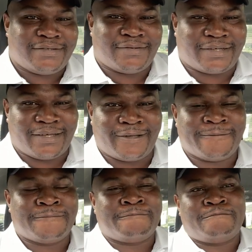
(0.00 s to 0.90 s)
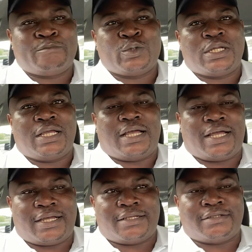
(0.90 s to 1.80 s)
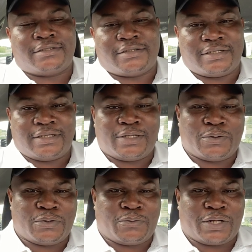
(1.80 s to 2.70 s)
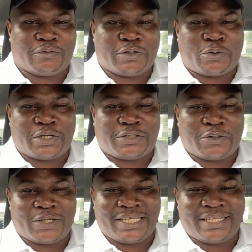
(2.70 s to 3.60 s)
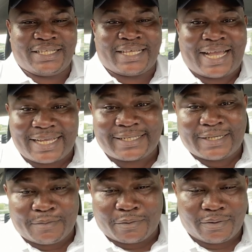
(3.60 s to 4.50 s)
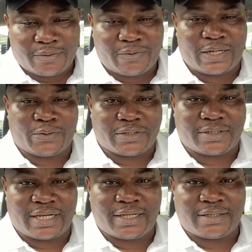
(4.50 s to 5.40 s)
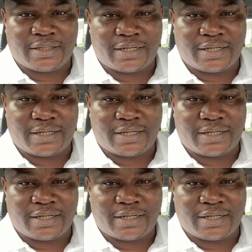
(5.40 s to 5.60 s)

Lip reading: Okay, and one of the questions they asked him while he was dying,